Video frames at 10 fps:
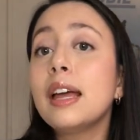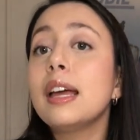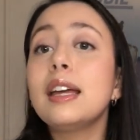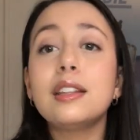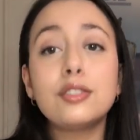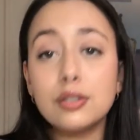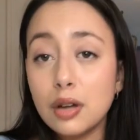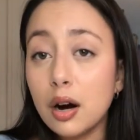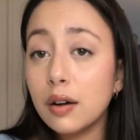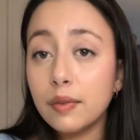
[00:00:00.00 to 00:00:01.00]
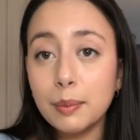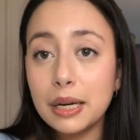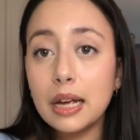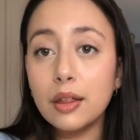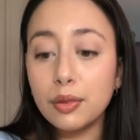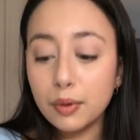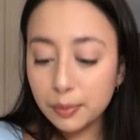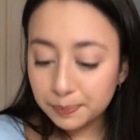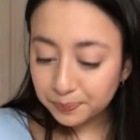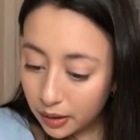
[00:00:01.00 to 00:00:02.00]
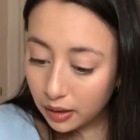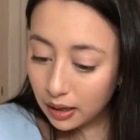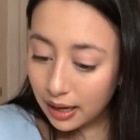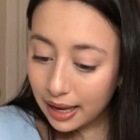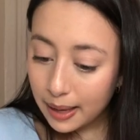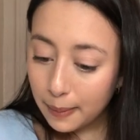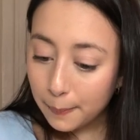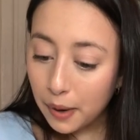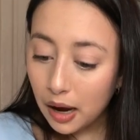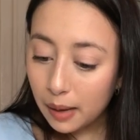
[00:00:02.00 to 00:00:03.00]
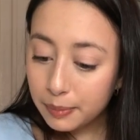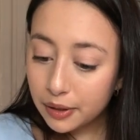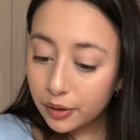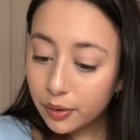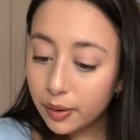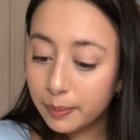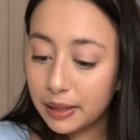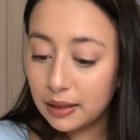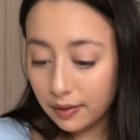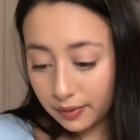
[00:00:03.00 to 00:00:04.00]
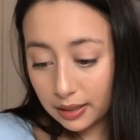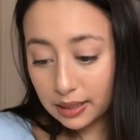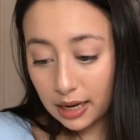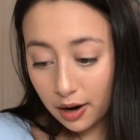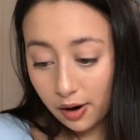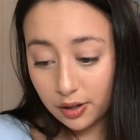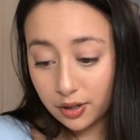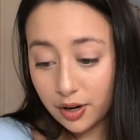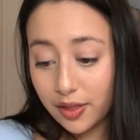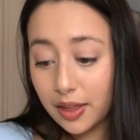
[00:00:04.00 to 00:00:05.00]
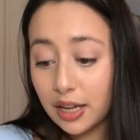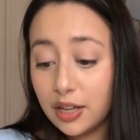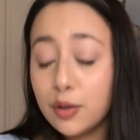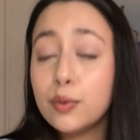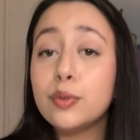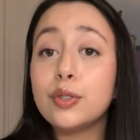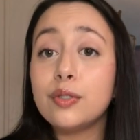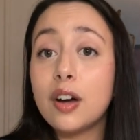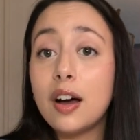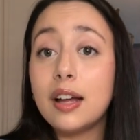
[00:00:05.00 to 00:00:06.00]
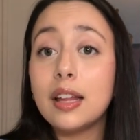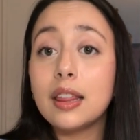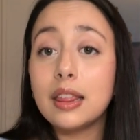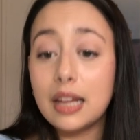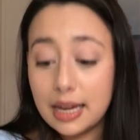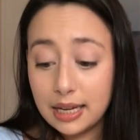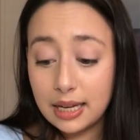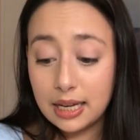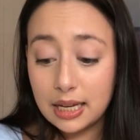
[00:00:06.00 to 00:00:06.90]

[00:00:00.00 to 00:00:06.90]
it's just hard for me to get through. A popular or beloved character that you do not like.